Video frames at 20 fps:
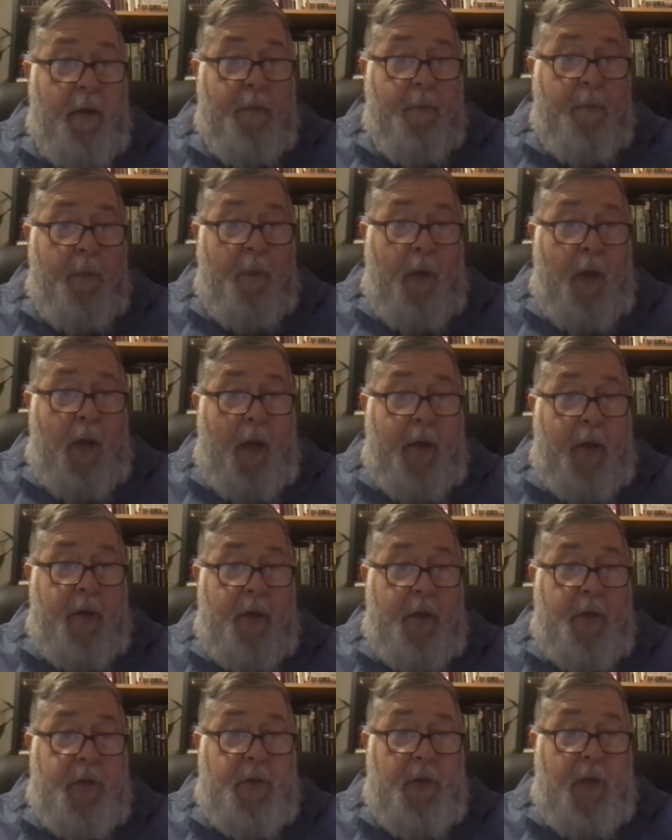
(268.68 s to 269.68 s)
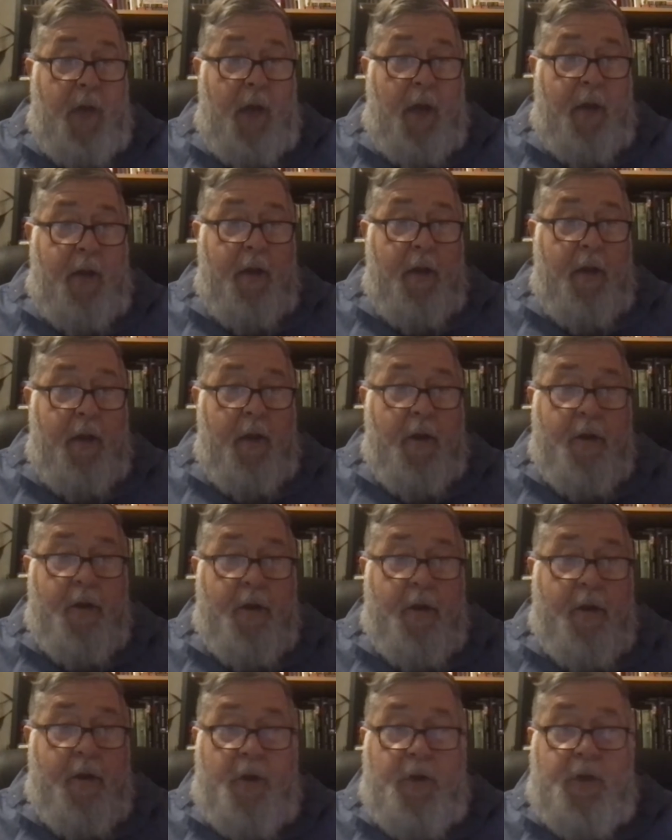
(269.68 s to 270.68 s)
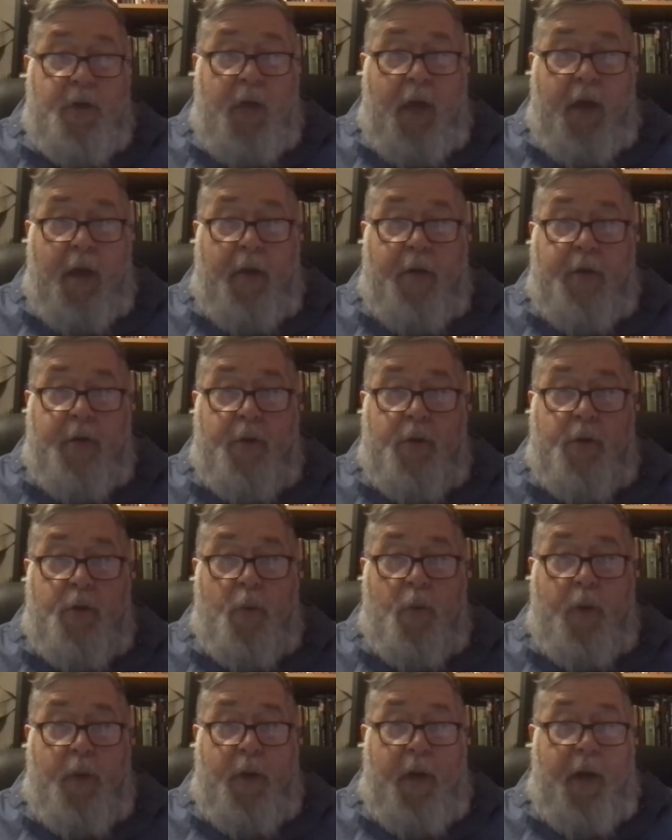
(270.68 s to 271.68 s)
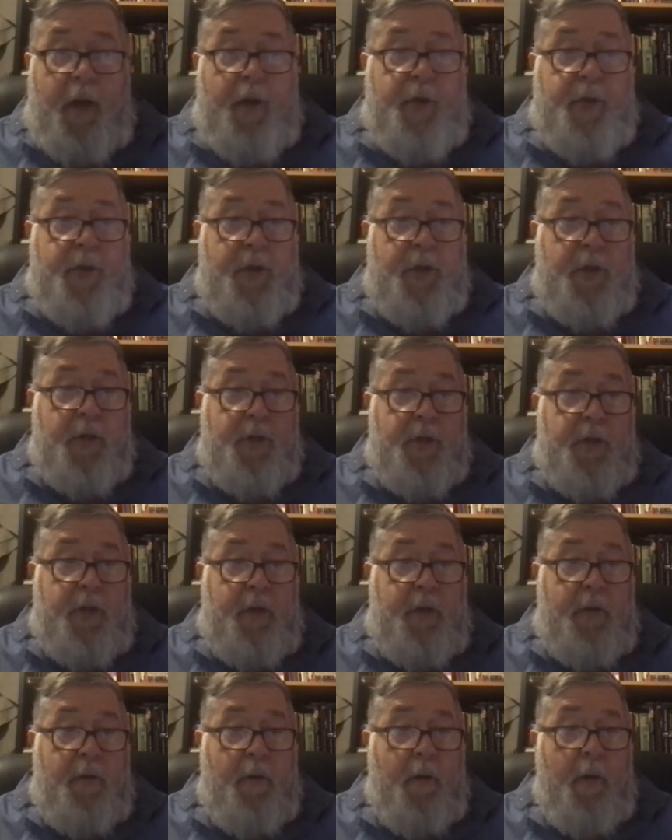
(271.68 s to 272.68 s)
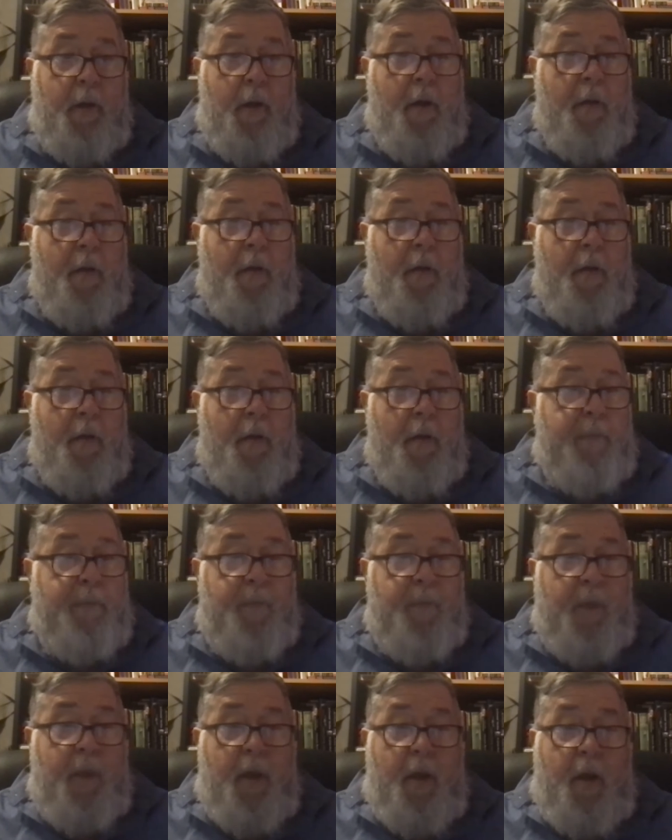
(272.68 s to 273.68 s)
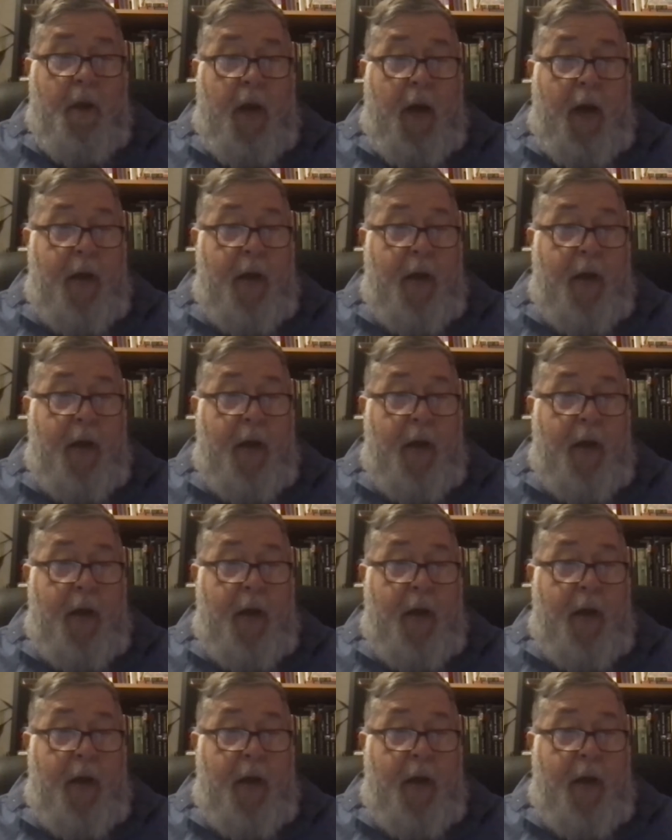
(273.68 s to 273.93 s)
Malat Yislak Kajeta, 2:29.16. But a lot of